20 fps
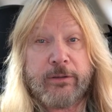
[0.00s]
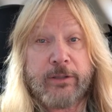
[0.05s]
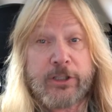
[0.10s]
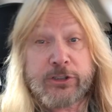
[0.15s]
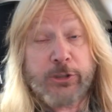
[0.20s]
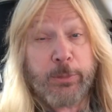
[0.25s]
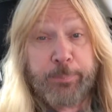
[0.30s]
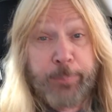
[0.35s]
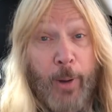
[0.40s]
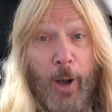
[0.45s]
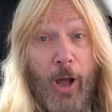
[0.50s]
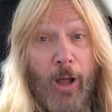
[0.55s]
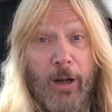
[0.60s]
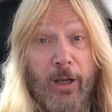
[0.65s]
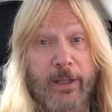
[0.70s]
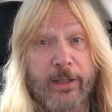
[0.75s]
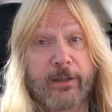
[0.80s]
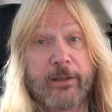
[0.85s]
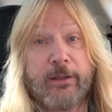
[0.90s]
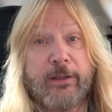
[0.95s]
It's
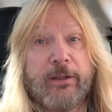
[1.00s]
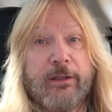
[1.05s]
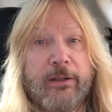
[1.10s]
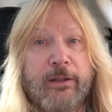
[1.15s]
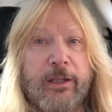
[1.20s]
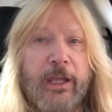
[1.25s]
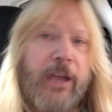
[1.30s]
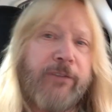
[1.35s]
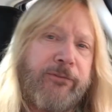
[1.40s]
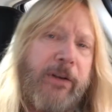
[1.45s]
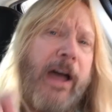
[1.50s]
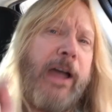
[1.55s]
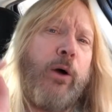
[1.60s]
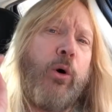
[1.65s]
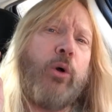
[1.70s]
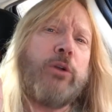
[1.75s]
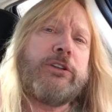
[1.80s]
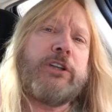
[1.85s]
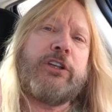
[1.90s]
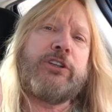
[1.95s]
appalling. If I
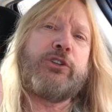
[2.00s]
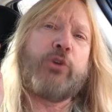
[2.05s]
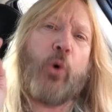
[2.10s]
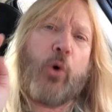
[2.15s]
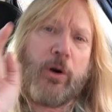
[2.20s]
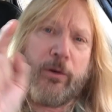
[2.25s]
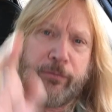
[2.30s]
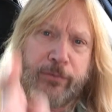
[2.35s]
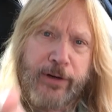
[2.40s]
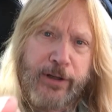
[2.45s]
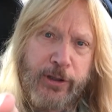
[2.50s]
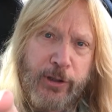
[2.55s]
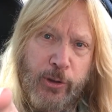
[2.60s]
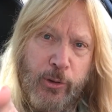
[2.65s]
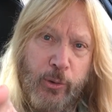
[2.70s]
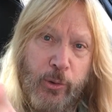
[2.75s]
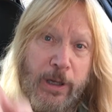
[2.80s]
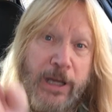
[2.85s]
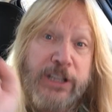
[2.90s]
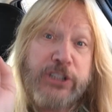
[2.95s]
hold the door for
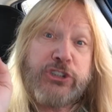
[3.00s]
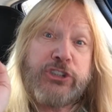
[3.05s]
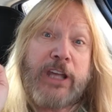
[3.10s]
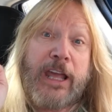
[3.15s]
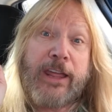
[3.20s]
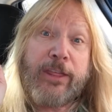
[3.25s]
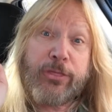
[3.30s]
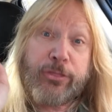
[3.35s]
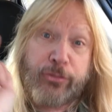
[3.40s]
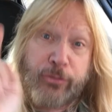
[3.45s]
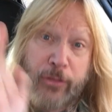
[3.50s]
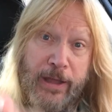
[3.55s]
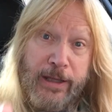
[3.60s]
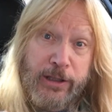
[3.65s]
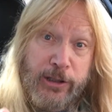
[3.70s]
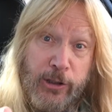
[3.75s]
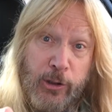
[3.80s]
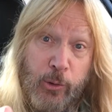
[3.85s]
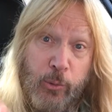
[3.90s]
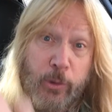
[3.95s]
you, say
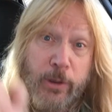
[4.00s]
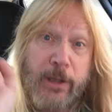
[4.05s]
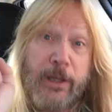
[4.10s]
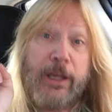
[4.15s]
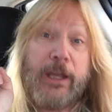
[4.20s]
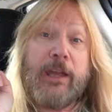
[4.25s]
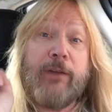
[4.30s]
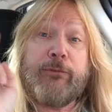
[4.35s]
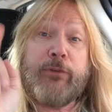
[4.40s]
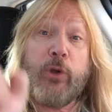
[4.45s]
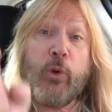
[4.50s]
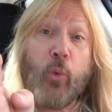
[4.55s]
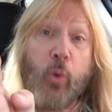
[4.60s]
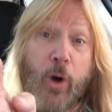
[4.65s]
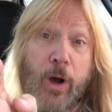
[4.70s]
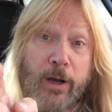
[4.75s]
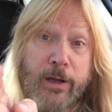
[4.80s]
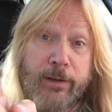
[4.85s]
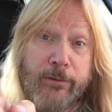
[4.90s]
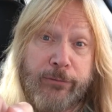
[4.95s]
thank you. If you
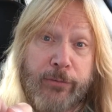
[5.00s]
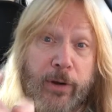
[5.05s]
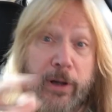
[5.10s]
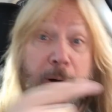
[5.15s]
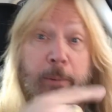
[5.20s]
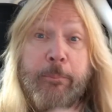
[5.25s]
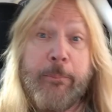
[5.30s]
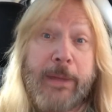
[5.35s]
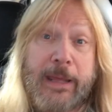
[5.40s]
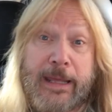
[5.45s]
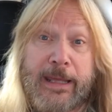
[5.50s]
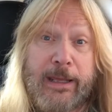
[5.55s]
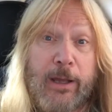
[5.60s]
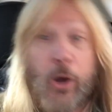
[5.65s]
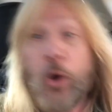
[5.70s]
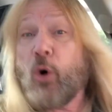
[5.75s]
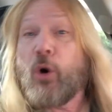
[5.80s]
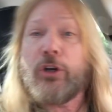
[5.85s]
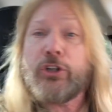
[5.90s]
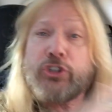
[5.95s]
walk in front of me
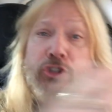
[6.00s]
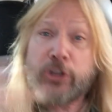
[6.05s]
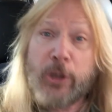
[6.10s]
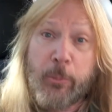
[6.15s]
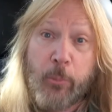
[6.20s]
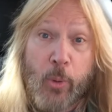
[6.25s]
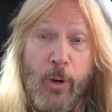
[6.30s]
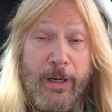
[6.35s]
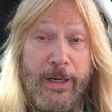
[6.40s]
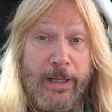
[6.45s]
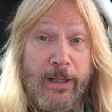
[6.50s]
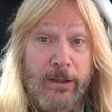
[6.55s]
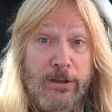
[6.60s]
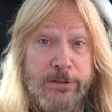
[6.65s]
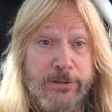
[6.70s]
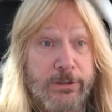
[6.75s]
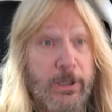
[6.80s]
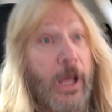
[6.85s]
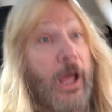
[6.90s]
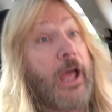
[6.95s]
or someone
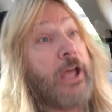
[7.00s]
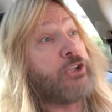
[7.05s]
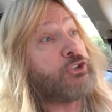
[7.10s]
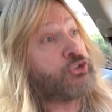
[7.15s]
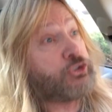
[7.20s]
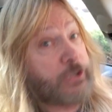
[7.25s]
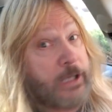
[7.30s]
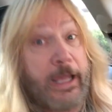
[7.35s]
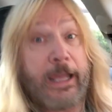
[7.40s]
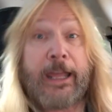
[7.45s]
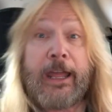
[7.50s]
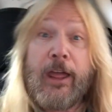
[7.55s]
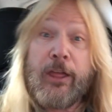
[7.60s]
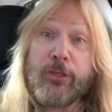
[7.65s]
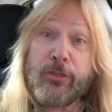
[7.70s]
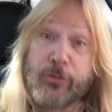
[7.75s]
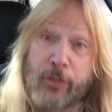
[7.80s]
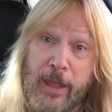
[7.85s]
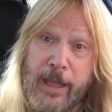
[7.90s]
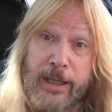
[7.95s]
else, Say
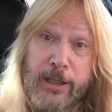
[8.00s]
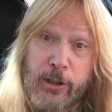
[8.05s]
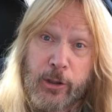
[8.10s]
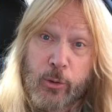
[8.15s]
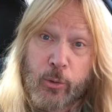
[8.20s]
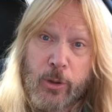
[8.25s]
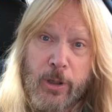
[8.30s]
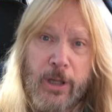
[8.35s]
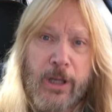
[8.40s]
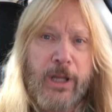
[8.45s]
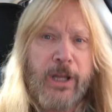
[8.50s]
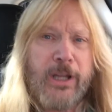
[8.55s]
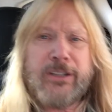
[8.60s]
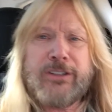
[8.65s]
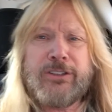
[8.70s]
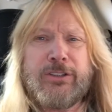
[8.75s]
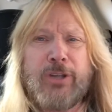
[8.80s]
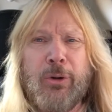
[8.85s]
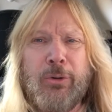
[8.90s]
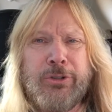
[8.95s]
thank you.
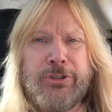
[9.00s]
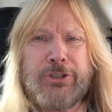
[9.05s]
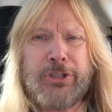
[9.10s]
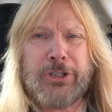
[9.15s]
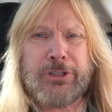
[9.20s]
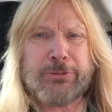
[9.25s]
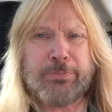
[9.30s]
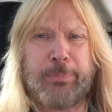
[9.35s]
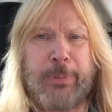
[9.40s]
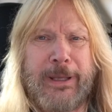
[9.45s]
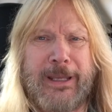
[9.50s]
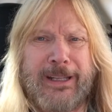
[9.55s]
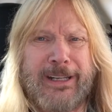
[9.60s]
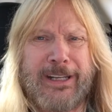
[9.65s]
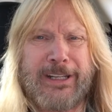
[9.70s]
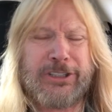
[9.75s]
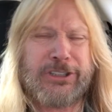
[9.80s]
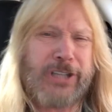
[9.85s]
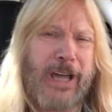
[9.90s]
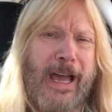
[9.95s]
Don't just be an
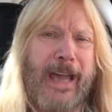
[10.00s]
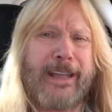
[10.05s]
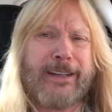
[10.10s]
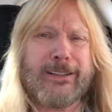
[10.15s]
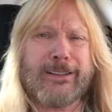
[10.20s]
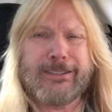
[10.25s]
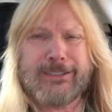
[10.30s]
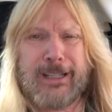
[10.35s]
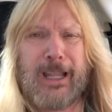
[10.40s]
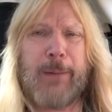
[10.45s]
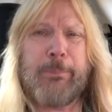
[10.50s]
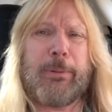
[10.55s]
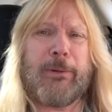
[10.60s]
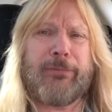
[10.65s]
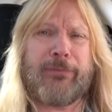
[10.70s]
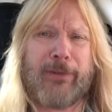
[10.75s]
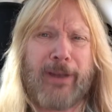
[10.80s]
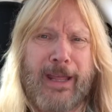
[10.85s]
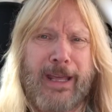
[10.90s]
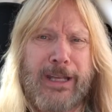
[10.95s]
entitled lump
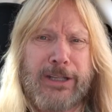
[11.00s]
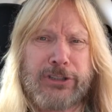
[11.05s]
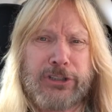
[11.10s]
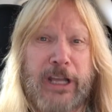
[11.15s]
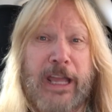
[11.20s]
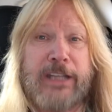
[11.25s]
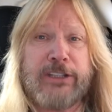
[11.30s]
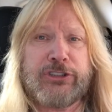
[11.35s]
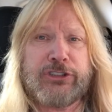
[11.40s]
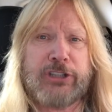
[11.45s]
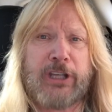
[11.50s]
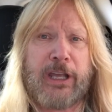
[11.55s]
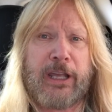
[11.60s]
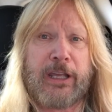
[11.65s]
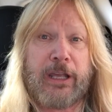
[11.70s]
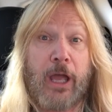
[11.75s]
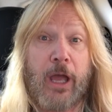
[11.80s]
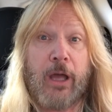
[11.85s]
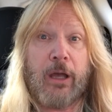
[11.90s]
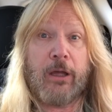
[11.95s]
of flesh and
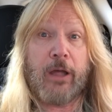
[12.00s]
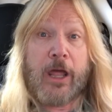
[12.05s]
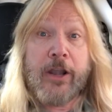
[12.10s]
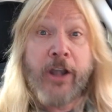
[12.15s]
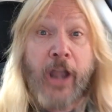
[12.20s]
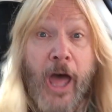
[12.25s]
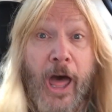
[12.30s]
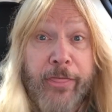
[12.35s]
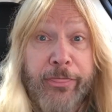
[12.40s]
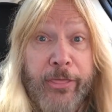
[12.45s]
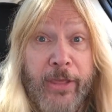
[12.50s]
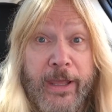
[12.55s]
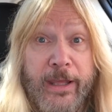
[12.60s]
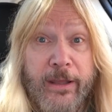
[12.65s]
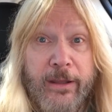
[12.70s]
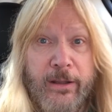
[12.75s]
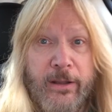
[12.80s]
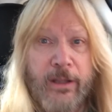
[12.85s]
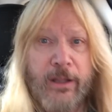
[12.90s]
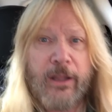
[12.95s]
say
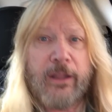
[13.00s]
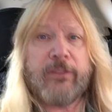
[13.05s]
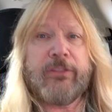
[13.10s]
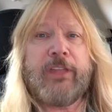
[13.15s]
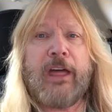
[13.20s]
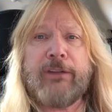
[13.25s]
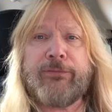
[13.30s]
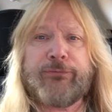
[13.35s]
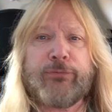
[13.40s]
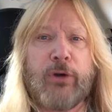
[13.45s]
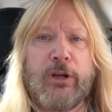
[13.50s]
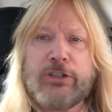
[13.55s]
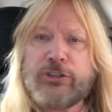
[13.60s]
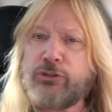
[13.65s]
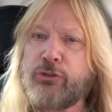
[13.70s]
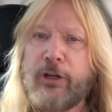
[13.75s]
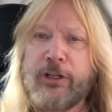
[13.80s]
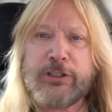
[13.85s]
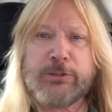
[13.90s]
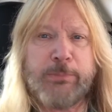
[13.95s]
nothing. That
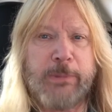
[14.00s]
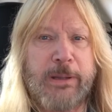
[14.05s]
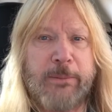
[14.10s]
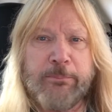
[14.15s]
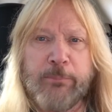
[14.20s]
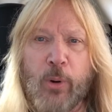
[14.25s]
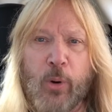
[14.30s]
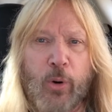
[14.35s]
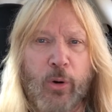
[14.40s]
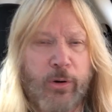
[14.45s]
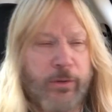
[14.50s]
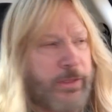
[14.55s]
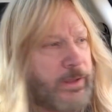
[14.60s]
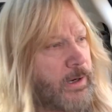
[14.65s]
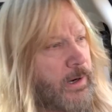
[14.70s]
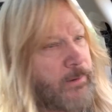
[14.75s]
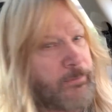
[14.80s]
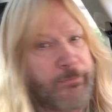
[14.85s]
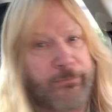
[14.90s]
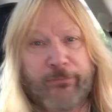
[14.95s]
frustrates me more than
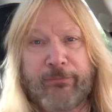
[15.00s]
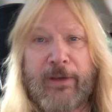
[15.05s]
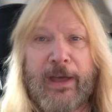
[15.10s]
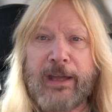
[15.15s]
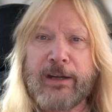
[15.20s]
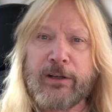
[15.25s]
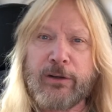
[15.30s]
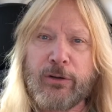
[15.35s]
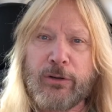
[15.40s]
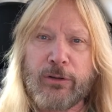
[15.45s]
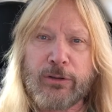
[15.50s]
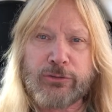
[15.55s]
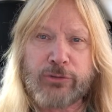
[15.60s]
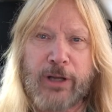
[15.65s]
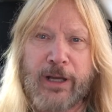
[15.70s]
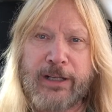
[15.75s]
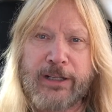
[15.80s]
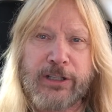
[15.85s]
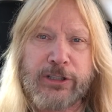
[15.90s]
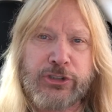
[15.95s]
a fat girl
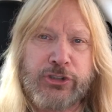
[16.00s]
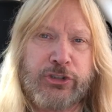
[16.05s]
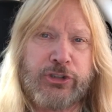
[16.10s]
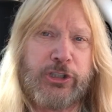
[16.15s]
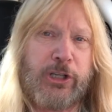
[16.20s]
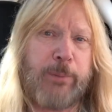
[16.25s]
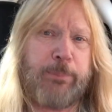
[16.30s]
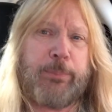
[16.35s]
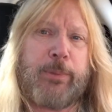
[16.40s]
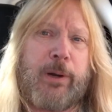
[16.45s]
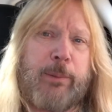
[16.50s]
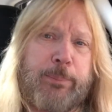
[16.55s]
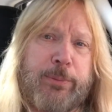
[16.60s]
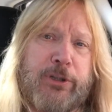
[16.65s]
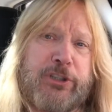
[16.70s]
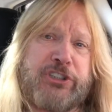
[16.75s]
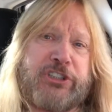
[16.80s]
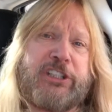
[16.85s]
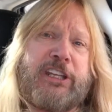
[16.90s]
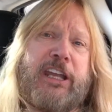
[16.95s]
trying to zip up
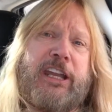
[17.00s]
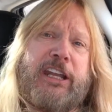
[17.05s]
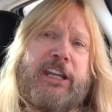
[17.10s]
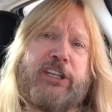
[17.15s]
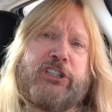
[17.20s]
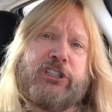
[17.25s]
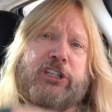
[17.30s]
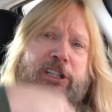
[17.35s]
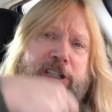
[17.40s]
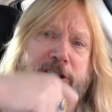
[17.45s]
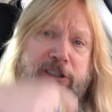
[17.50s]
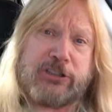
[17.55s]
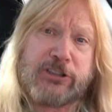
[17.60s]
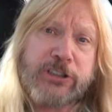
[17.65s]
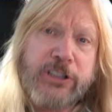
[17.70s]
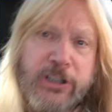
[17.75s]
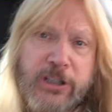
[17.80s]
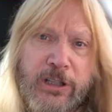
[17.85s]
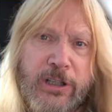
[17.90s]
her skinny jeans.